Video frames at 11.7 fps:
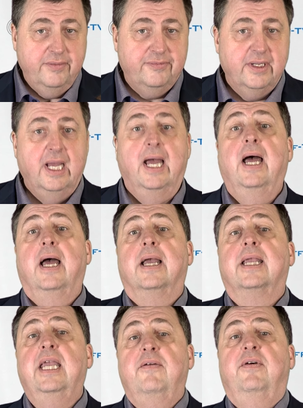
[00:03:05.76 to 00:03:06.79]
with
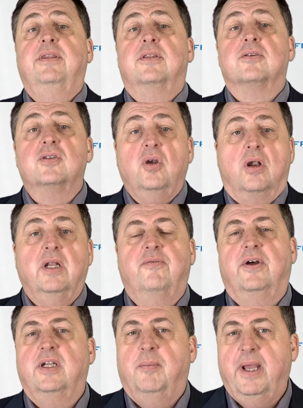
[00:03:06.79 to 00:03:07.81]
given the solid
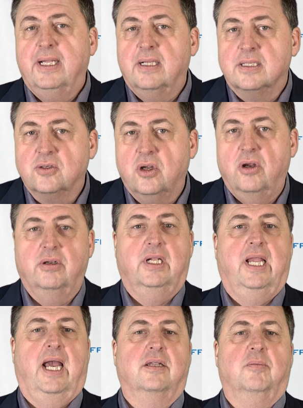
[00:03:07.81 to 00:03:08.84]
fundamentals
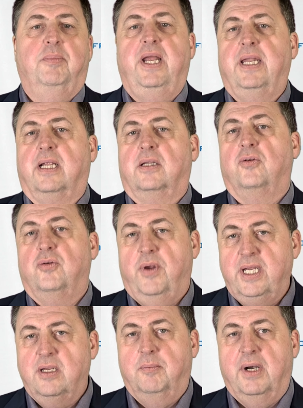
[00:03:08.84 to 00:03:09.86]
currently underpinning the
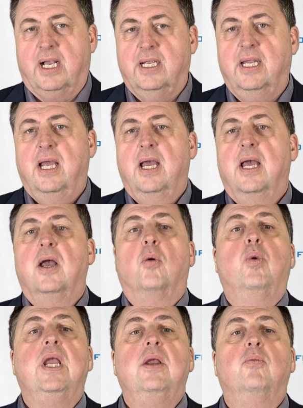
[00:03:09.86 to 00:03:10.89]
uranium market,
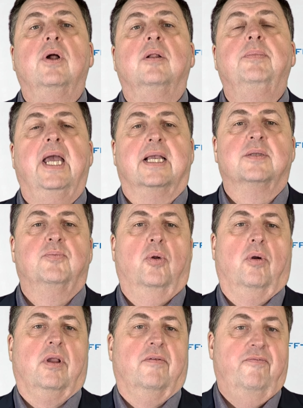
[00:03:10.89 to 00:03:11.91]
we will be
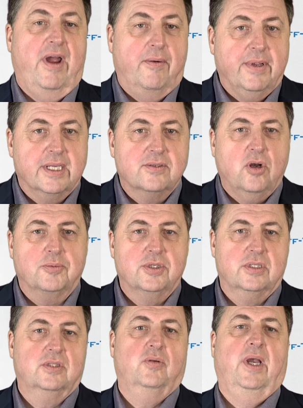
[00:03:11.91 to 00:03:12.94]
exploring various
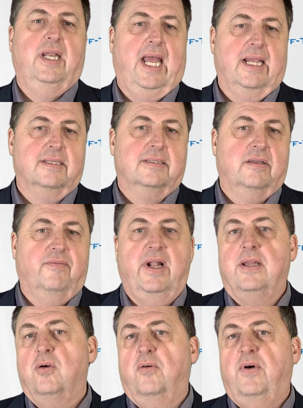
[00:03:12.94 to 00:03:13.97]
options to enhance the
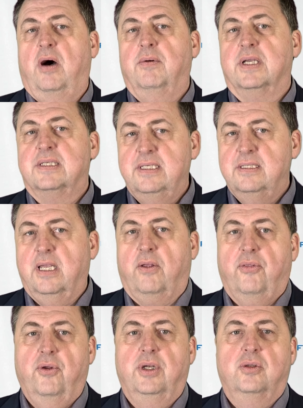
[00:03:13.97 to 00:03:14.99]
value of our existing
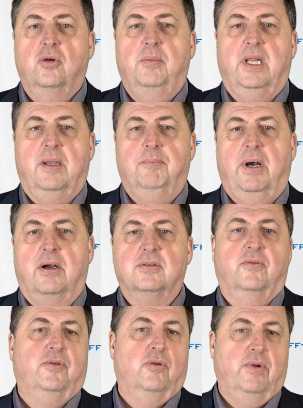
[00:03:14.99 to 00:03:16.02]
32 million
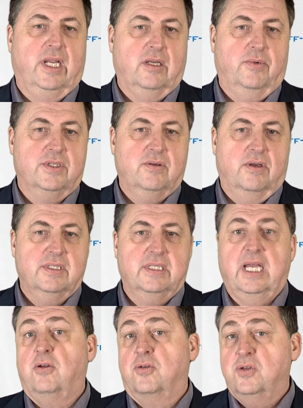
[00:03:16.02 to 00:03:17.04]
pounds of uranium resources
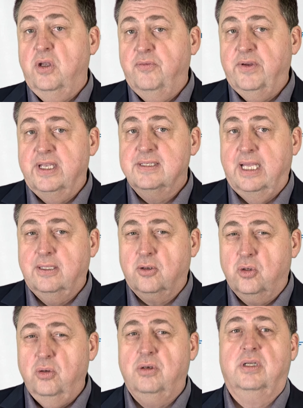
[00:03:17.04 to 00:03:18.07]
at the surface at the
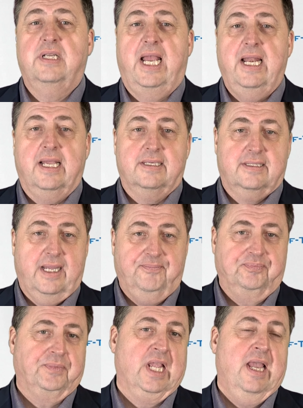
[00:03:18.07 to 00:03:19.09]
Cooke tailings
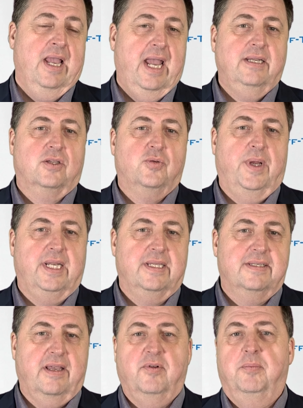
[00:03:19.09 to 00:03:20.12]
dam and the
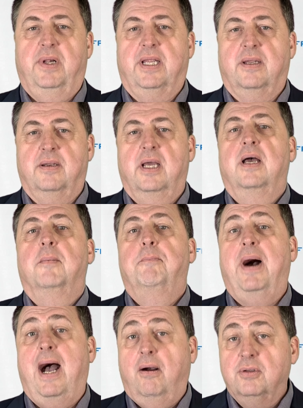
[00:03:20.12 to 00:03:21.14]
27 million
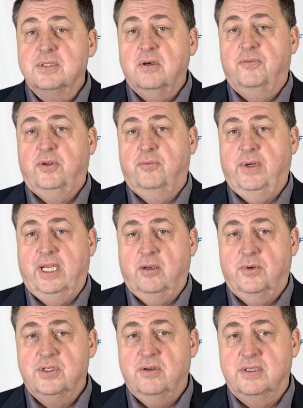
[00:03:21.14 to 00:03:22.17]
pounds of
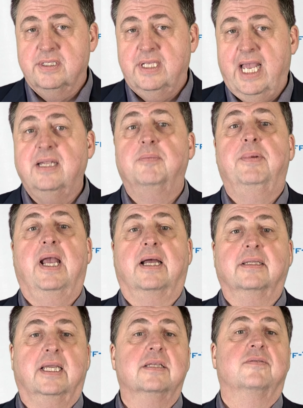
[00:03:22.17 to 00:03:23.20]
uranium resources at
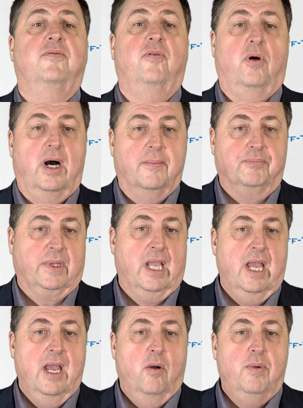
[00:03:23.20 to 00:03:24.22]
Beatrix 4.
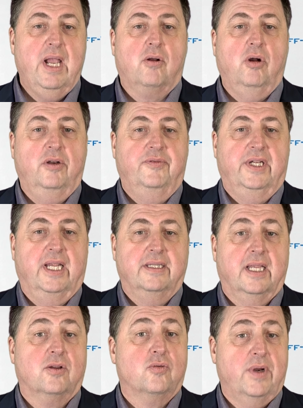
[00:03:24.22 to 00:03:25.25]
We are confident
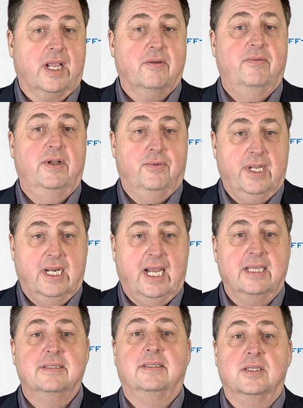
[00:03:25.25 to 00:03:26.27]
that Greg will
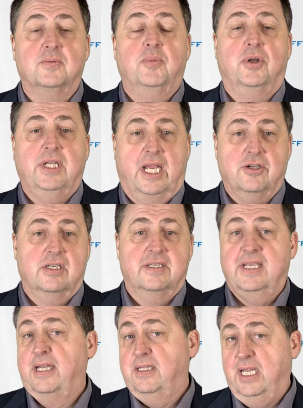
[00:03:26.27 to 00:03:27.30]
realize this potential,
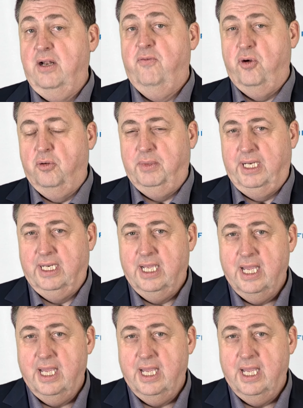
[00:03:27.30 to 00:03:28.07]
said Neal Froneman.